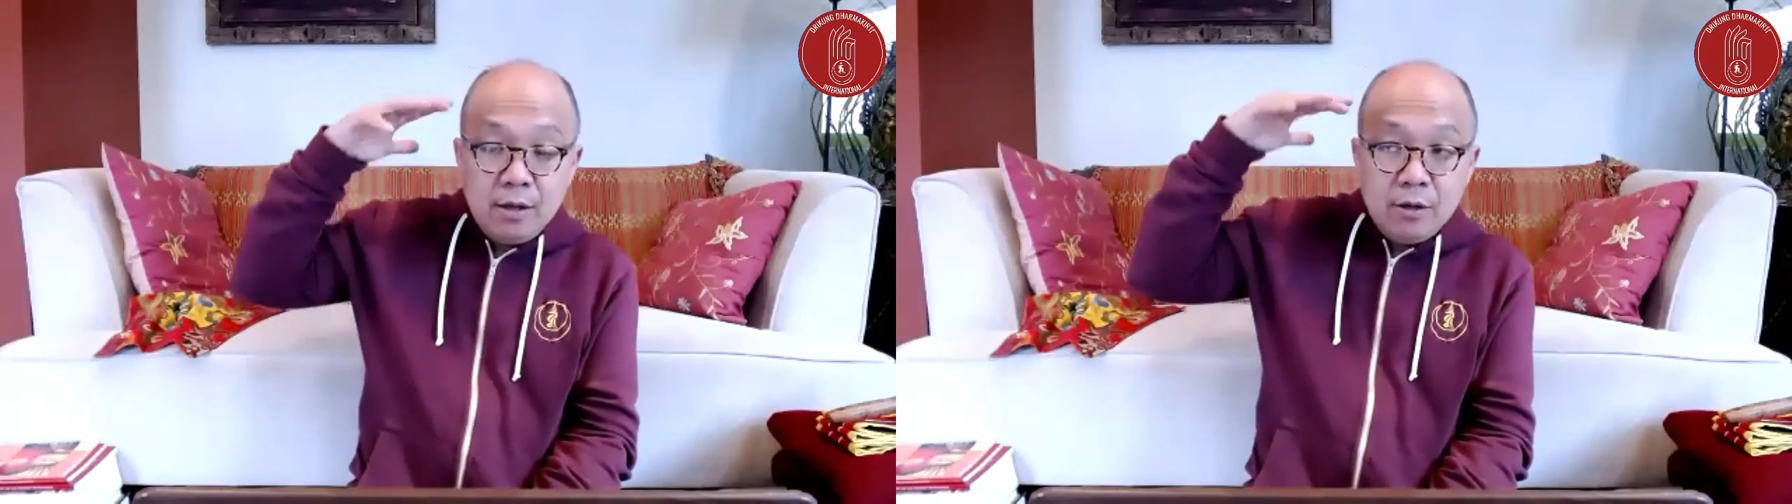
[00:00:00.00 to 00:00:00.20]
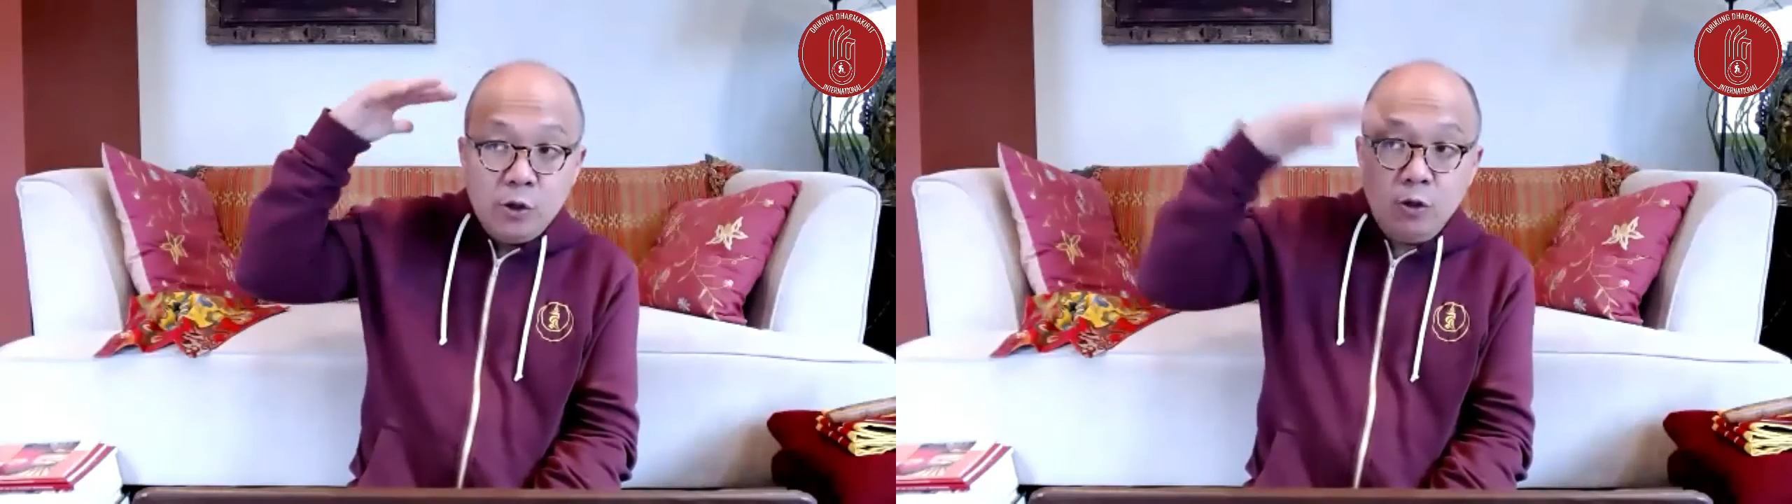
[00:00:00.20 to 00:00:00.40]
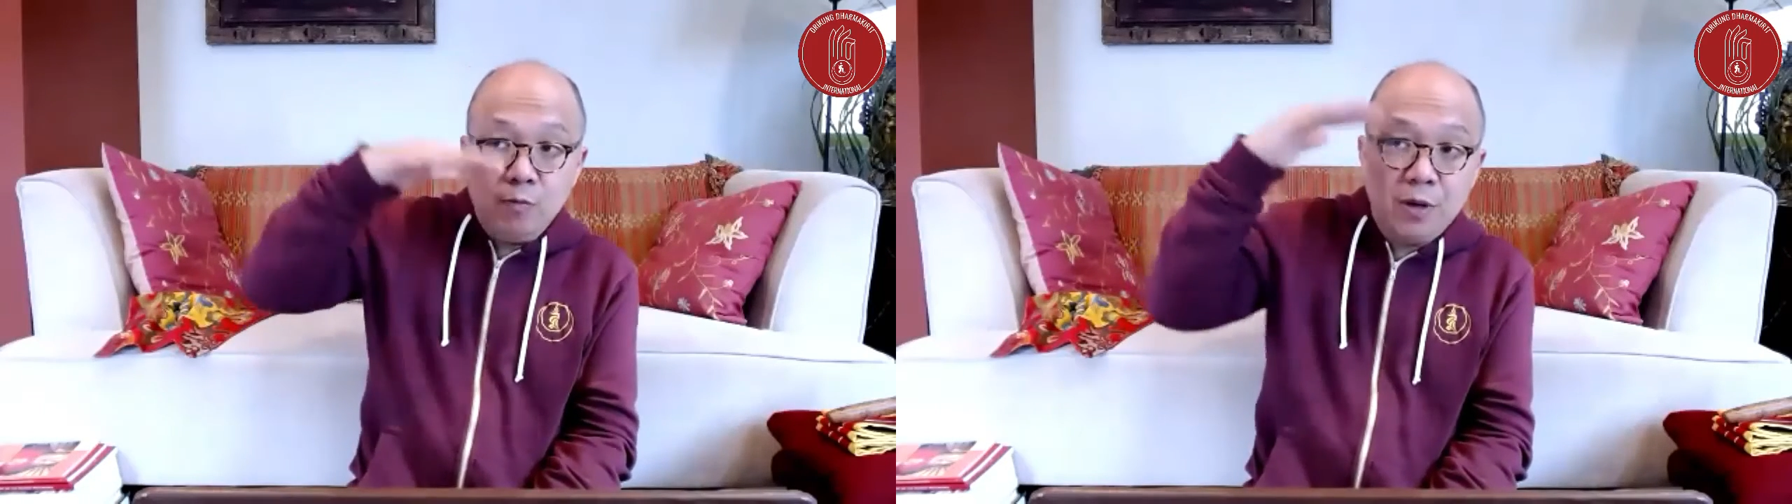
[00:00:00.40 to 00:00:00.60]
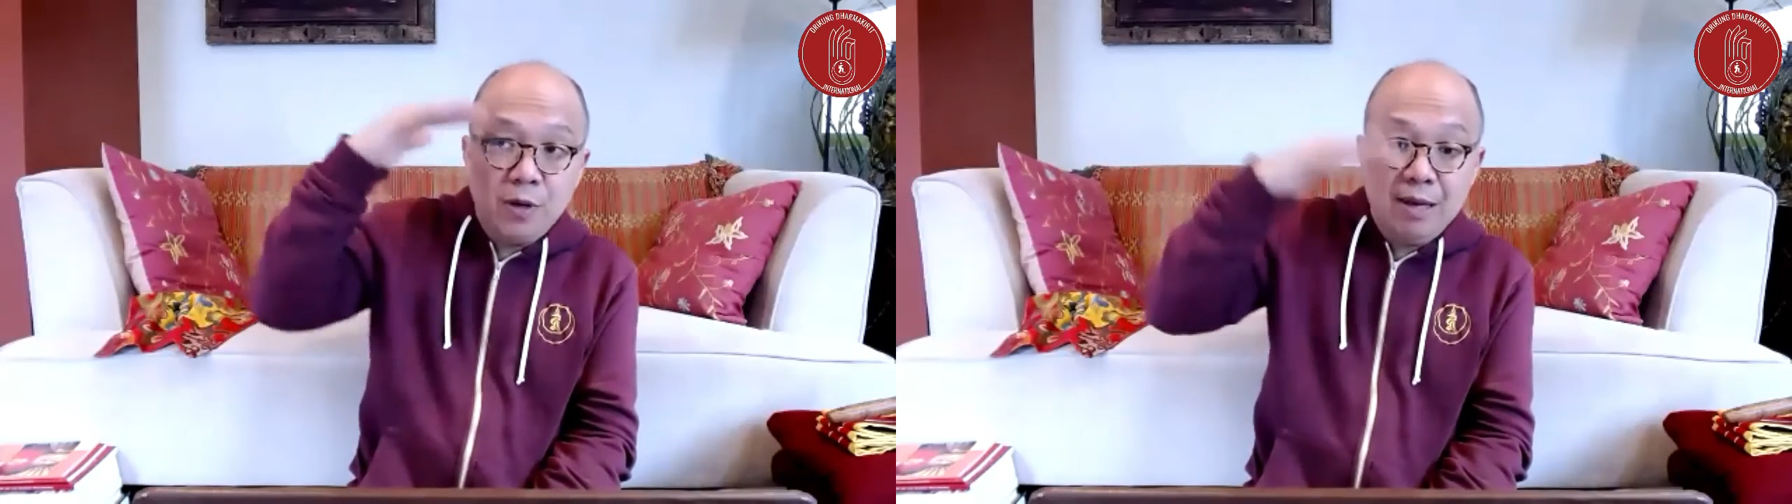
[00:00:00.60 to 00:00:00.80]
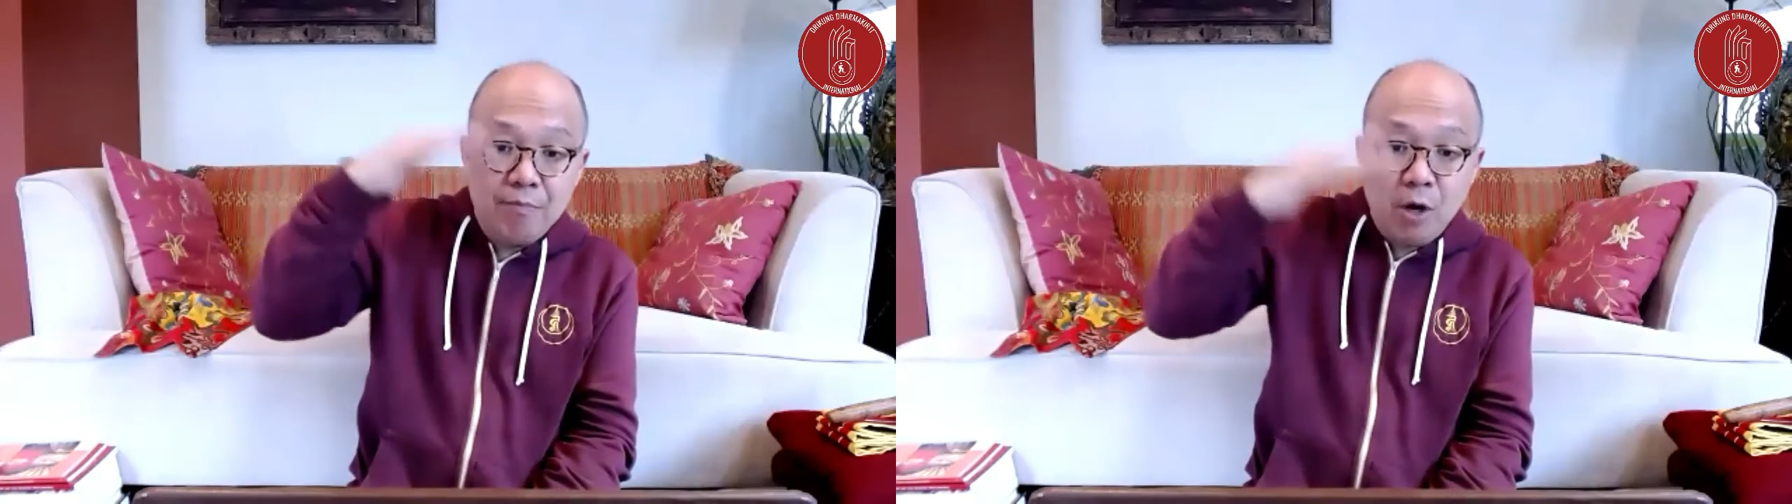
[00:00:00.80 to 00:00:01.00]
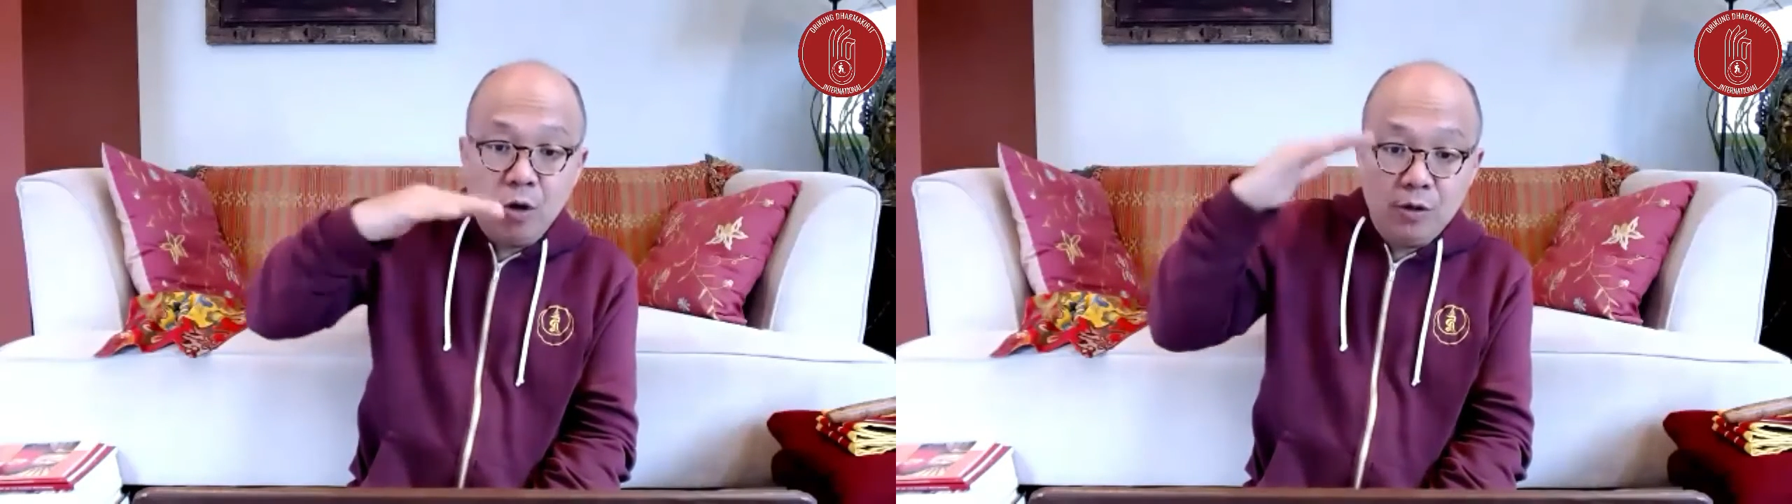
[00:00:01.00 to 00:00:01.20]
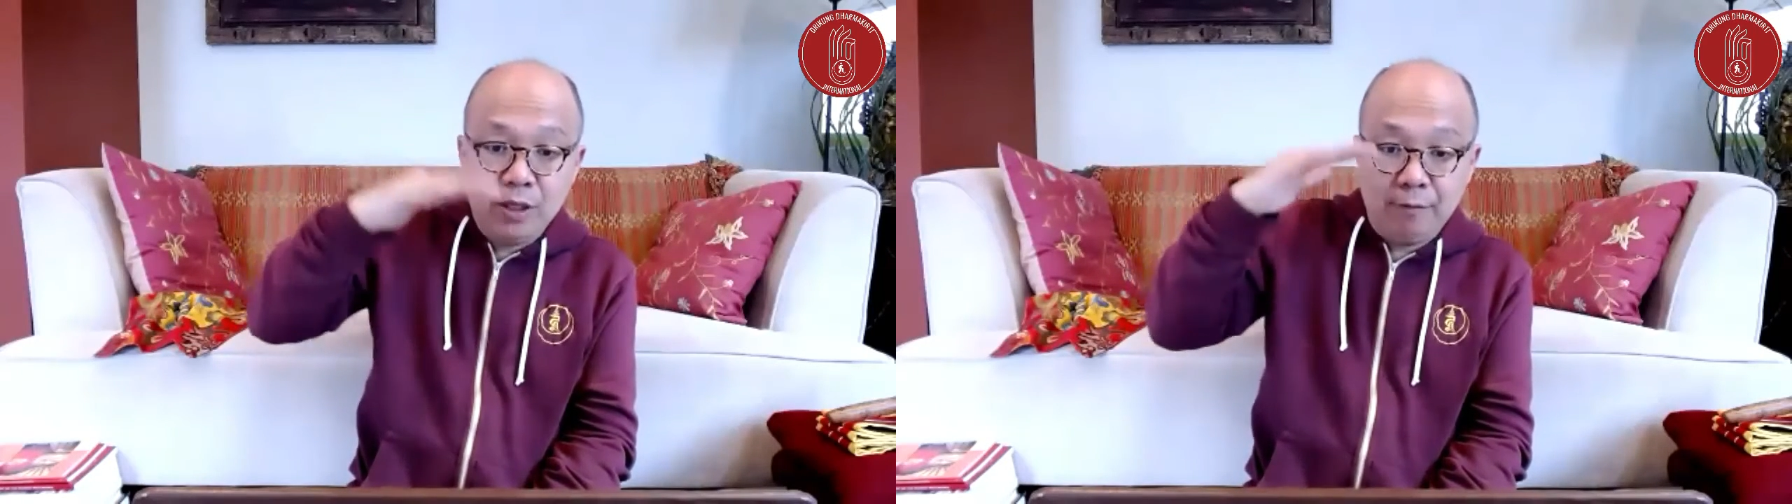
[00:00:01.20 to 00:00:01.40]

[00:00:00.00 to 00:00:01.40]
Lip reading: superimposing